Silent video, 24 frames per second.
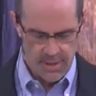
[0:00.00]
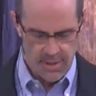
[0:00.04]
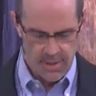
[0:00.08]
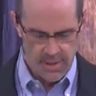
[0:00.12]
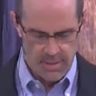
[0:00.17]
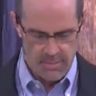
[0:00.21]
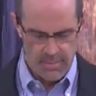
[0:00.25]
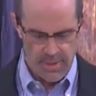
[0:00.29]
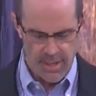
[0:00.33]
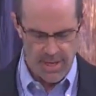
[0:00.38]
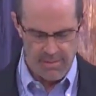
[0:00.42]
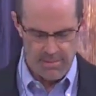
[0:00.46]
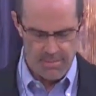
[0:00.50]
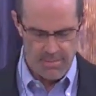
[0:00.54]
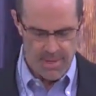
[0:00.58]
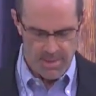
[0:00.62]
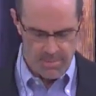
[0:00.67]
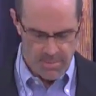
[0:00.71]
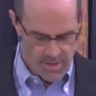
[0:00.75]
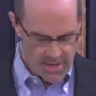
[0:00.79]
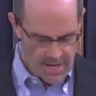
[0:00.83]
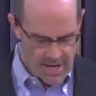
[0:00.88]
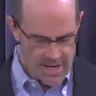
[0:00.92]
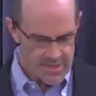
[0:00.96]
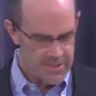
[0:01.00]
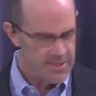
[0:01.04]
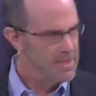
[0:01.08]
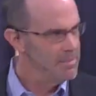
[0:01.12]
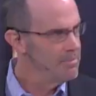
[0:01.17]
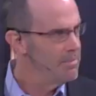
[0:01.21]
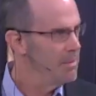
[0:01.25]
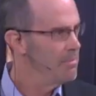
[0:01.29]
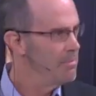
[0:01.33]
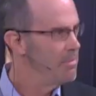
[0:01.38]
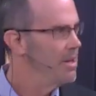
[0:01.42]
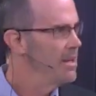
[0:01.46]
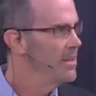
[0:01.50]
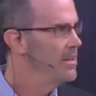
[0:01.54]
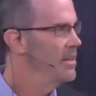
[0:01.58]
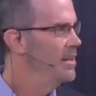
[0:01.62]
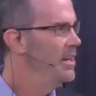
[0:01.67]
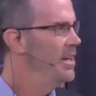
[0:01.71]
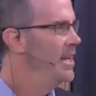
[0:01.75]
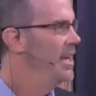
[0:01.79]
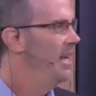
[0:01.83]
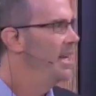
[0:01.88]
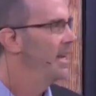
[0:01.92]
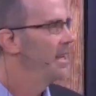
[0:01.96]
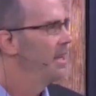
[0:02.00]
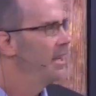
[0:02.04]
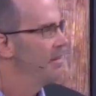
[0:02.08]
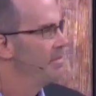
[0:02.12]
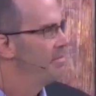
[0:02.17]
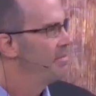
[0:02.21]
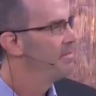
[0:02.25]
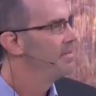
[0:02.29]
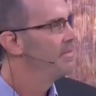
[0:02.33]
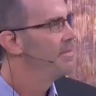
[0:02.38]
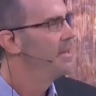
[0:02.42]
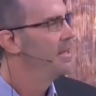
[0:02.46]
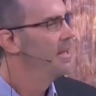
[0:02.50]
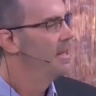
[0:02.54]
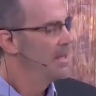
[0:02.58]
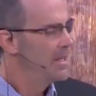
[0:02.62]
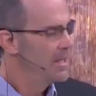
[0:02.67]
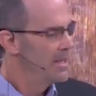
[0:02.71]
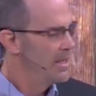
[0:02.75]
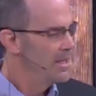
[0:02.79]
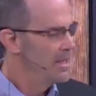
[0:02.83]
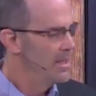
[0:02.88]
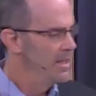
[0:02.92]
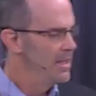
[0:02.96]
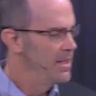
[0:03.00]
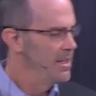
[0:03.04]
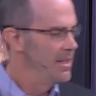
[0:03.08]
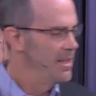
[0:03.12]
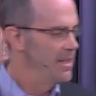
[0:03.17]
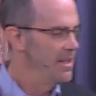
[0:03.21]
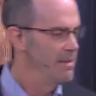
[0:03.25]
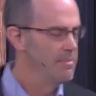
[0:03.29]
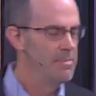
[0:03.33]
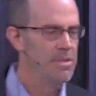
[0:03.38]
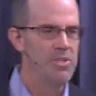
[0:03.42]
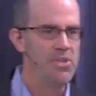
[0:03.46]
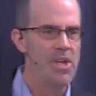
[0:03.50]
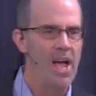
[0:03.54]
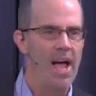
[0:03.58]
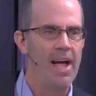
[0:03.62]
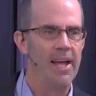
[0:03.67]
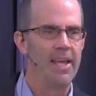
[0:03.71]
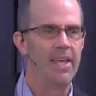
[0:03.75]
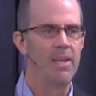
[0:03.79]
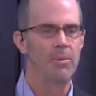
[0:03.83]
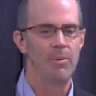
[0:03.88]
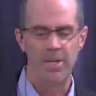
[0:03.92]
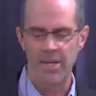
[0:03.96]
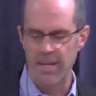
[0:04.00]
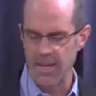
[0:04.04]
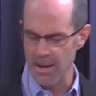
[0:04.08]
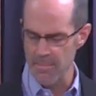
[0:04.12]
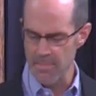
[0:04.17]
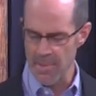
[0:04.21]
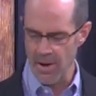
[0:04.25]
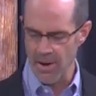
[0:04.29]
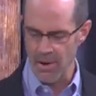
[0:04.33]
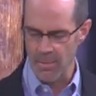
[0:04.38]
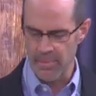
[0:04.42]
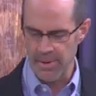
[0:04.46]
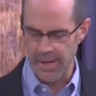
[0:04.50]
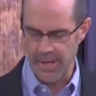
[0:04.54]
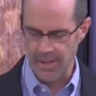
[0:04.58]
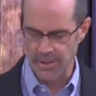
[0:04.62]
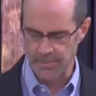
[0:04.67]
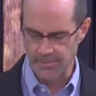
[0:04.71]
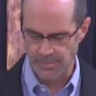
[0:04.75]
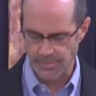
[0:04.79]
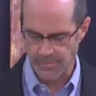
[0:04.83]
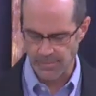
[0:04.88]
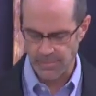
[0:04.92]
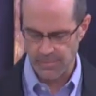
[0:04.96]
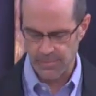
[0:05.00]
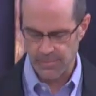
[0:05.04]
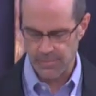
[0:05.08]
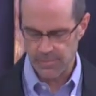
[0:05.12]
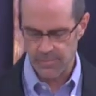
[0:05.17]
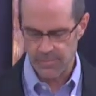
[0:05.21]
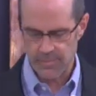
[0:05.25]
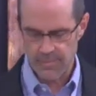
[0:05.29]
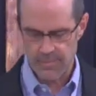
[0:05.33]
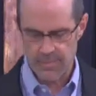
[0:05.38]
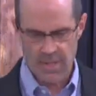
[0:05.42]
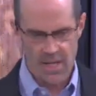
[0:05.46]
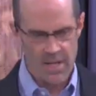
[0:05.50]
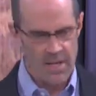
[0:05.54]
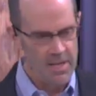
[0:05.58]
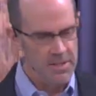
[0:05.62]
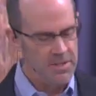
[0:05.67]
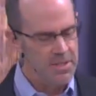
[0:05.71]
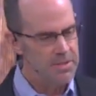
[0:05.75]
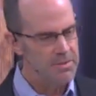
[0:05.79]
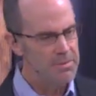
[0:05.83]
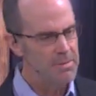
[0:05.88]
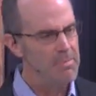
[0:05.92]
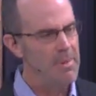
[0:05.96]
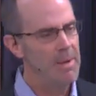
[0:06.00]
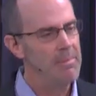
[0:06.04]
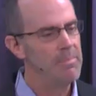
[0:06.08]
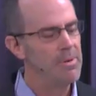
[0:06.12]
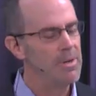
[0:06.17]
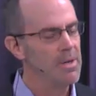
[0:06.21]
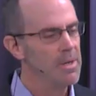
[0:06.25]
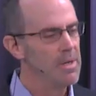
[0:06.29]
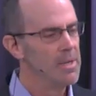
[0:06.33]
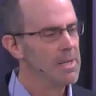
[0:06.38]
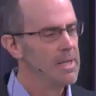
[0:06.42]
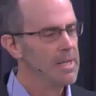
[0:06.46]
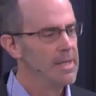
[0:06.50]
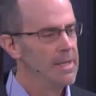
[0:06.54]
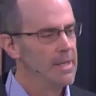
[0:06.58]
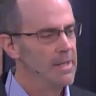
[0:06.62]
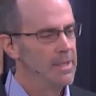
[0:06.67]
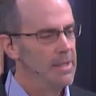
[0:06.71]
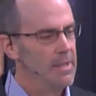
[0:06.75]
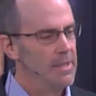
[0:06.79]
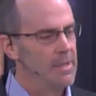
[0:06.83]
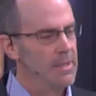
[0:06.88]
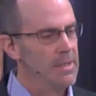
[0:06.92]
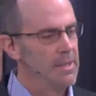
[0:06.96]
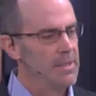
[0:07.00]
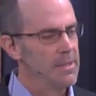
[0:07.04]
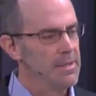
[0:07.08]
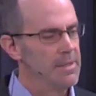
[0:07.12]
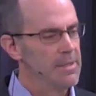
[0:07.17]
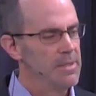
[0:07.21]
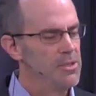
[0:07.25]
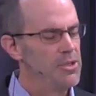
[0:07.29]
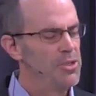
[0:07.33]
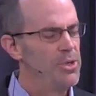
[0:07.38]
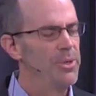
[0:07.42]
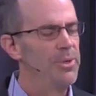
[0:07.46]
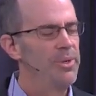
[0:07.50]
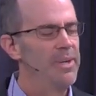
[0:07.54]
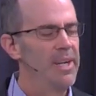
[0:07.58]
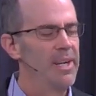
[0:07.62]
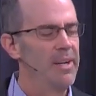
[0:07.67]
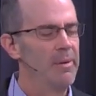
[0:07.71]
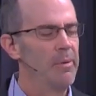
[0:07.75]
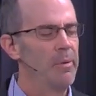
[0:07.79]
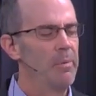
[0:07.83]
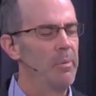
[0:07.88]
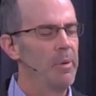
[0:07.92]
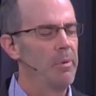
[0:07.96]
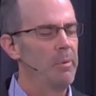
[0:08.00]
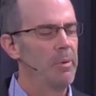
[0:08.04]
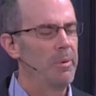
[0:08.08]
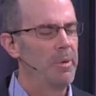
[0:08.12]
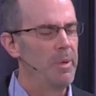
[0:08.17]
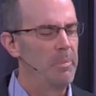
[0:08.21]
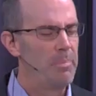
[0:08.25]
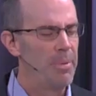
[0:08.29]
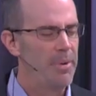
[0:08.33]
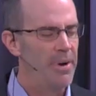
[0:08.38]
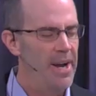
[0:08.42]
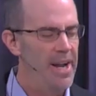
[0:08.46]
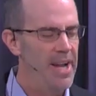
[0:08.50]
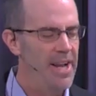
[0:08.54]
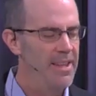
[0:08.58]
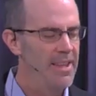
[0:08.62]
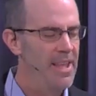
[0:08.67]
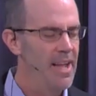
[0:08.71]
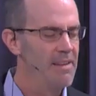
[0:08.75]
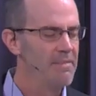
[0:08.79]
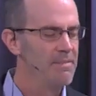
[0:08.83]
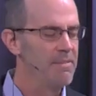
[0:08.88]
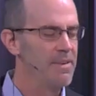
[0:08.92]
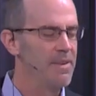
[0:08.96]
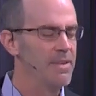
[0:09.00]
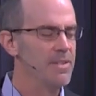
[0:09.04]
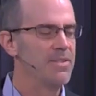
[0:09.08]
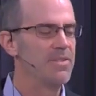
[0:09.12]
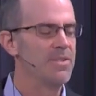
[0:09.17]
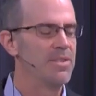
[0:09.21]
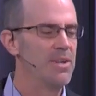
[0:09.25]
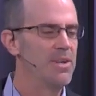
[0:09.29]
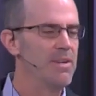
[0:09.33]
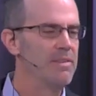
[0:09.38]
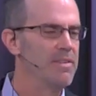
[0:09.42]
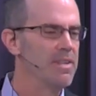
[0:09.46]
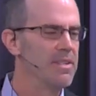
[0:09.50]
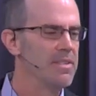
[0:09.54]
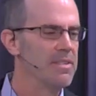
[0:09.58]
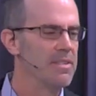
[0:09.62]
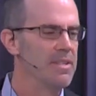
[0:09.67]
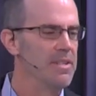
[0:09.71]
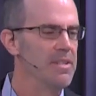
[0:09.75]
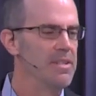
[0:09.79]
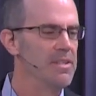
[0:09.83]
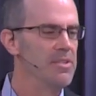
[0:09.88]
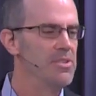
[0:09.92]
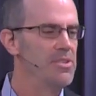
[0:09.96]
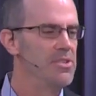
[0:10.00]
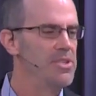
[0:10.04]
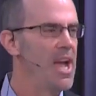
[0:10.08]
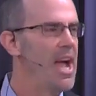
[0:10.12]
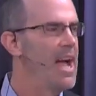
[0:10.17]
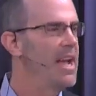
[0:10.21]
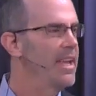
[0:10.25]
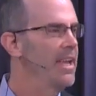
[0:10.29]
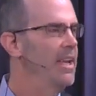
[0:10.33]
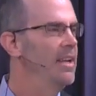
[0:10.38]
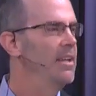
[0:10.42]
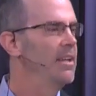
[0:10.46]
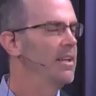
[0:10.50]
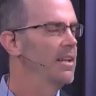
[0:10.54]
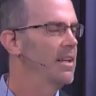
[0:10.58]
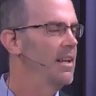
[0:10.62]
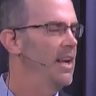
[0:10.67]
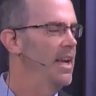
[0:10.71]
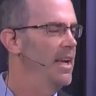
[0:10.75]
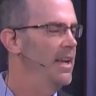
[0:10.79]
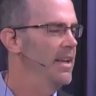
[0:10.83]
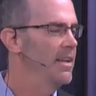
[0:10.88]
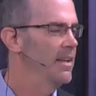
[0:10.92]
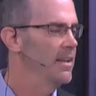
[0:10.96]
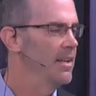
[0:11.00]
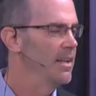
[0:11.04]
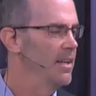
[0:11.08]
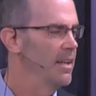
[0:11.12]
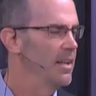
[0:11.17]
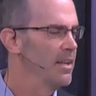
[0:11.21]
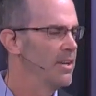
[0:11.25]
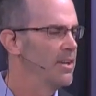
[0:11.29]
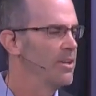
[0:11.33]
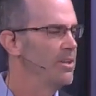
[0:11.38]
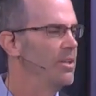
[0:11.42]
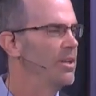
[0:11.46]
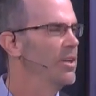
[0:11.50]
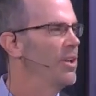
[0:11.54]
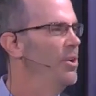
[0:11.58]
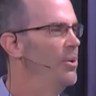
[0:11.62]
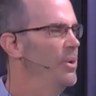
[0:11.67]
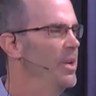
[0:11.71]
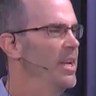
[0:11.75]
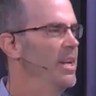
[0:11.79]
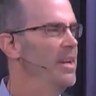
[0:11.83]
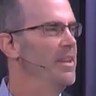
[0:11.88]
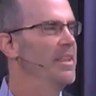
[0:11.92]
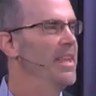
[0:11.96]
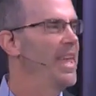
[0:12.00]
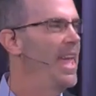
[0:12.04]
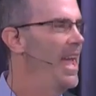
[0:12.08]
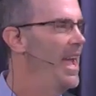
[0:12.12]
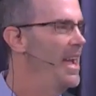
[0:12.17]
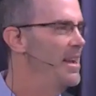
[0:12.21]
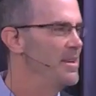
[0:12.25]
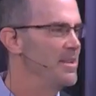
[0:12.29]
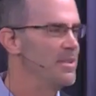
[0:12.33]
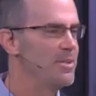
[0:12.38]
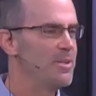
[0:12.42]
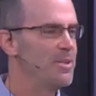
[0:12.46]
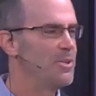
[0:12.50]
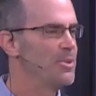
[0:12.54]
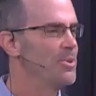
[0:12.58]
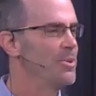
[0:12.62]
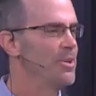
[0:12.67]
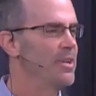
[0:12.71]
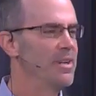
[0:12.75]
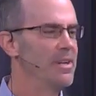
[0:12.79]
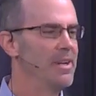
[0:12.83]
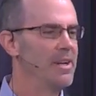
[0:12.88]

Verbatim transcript: But I remember asking my brother Nick if him and Jackie would come help me. And I just remember the joy. We, we, we prayed that first service, and Jackie looked like a, a girl going into the candy store